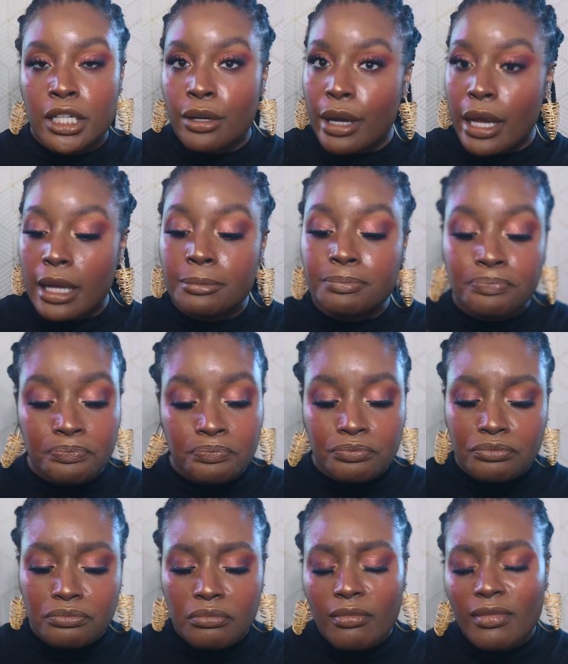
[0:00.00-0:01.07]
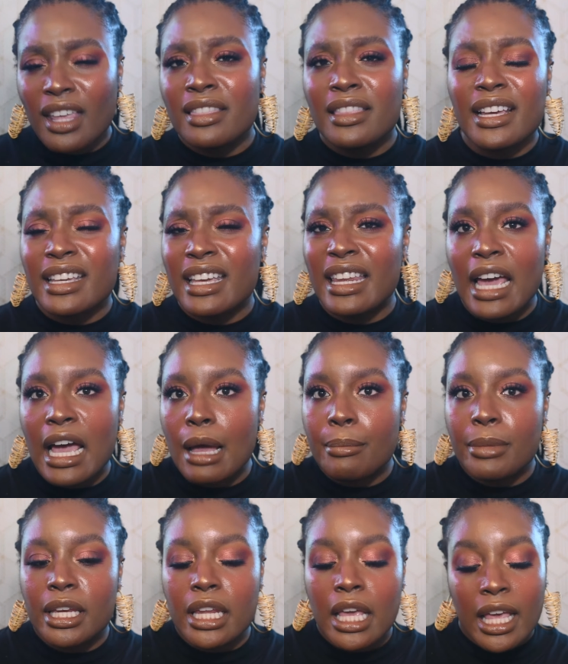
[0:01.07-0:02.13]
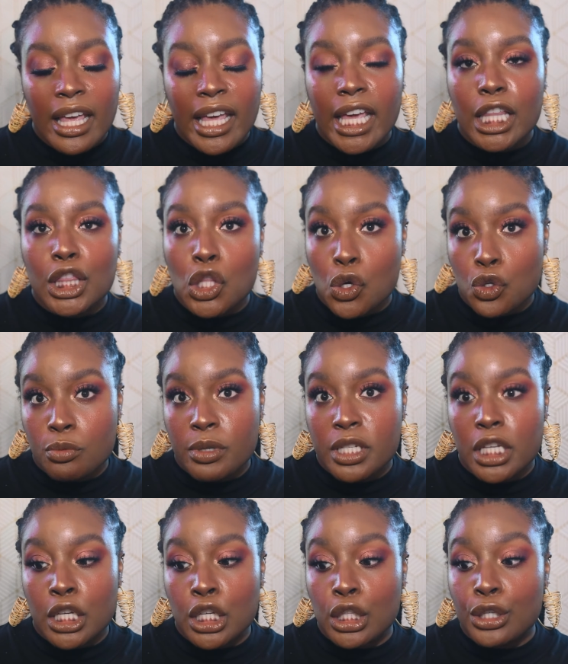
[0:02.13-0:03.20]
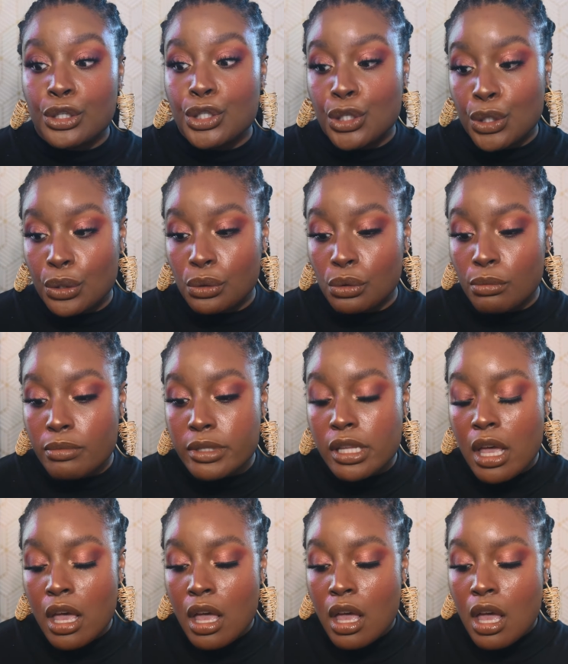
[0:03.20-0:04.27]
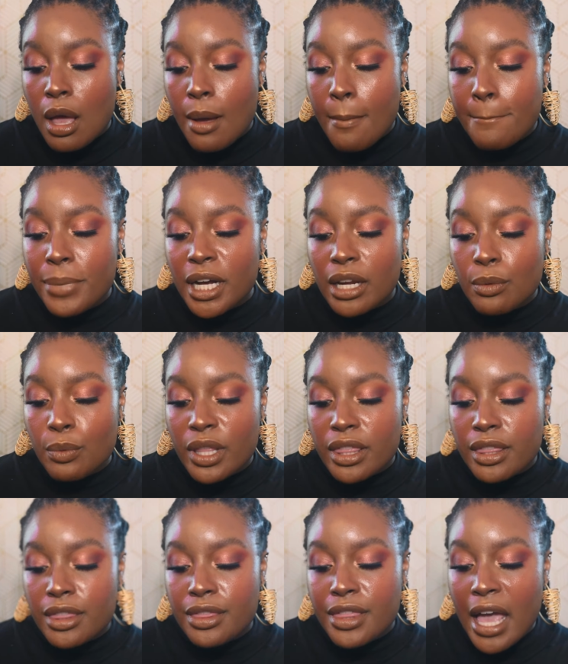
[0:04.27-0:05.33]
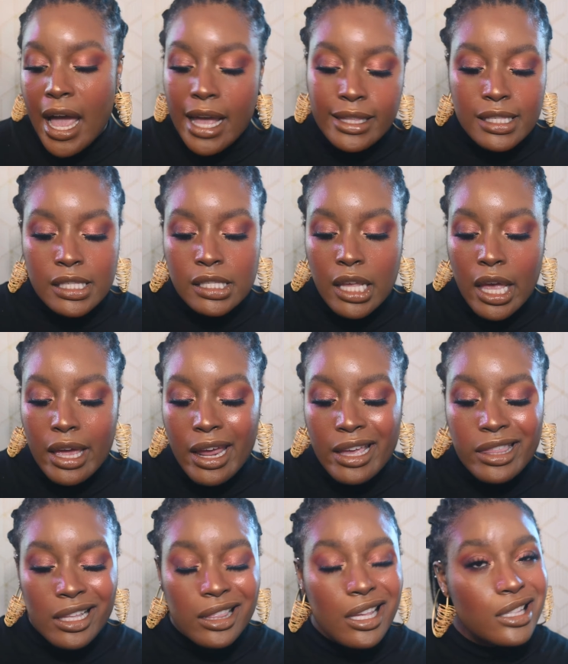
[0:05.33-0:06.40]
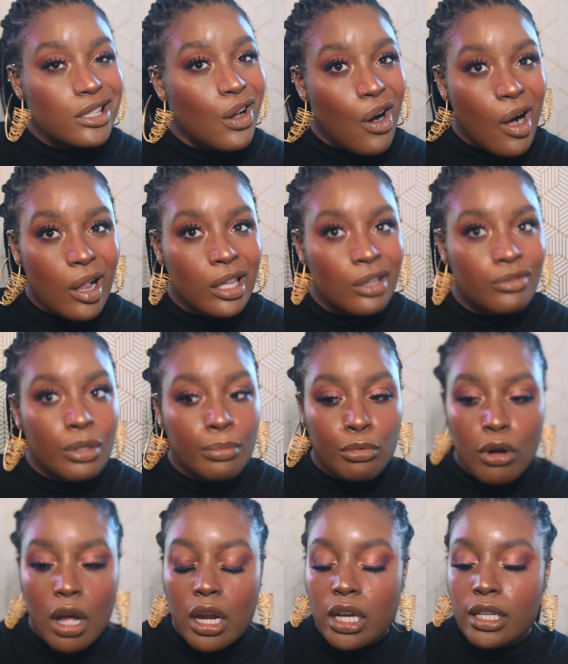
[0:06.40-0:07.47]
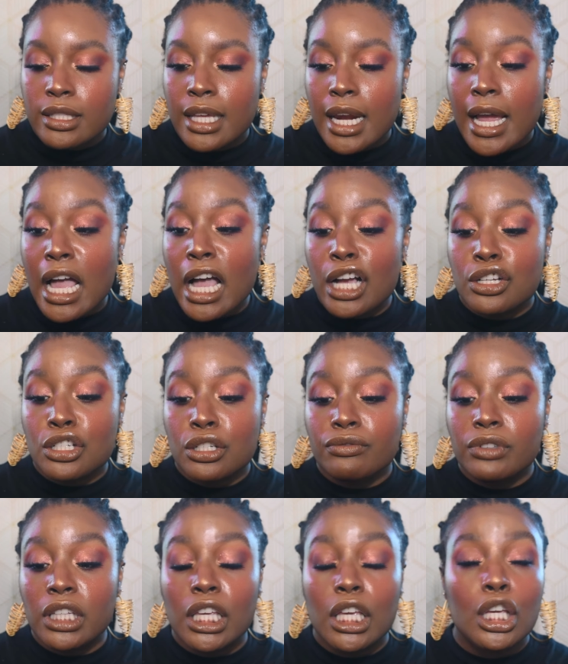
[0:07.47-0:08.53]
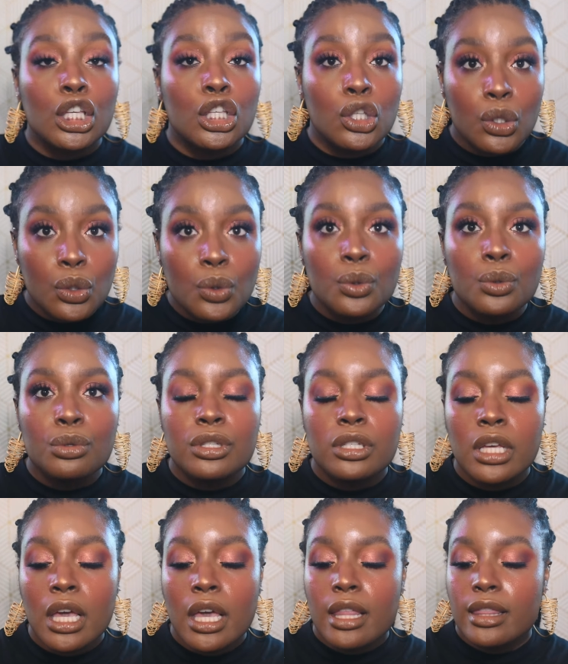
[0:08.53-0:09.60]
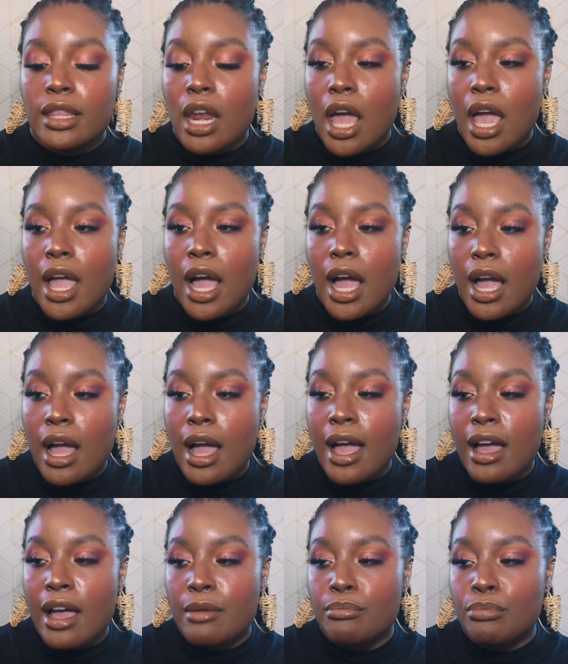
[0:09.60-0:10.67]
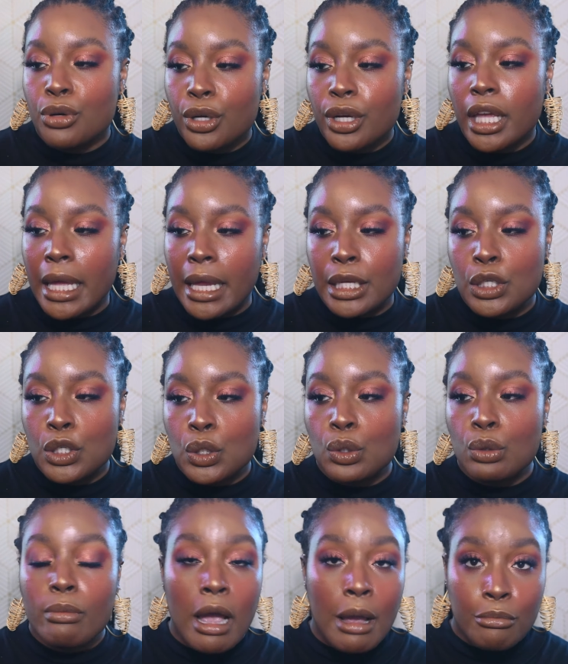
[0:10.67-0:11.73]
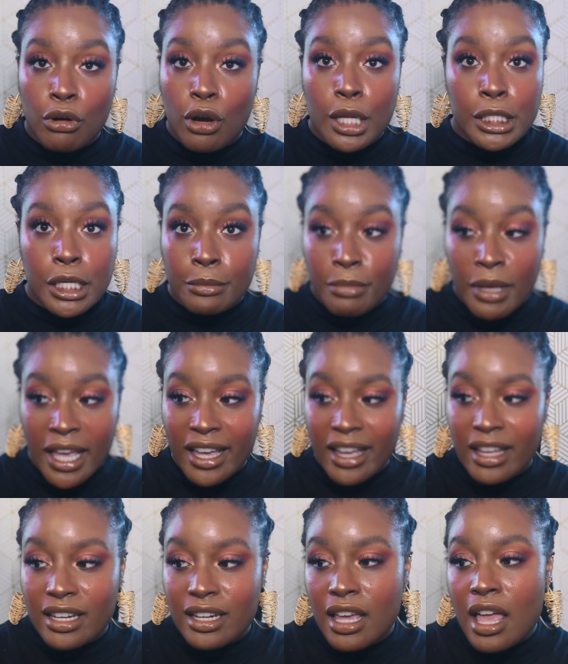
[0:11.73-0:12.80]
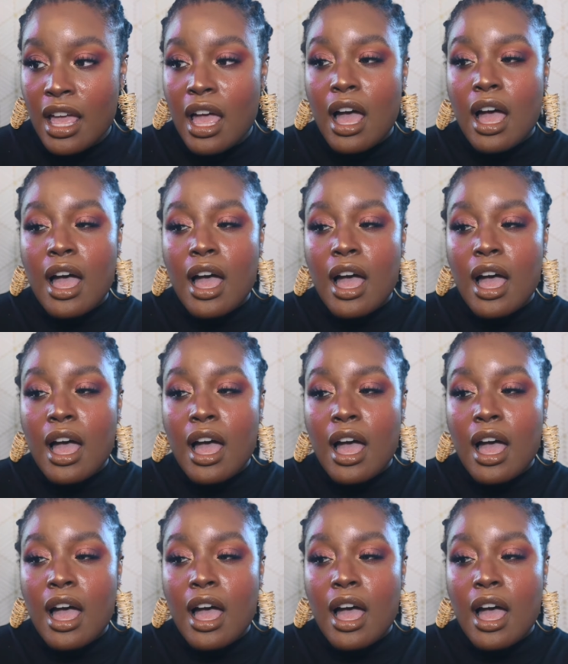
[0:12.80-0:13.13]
bacteria that can happen in those particular tubes. But with that said, I think that's all of the products that I actually used that I had put into my project pan.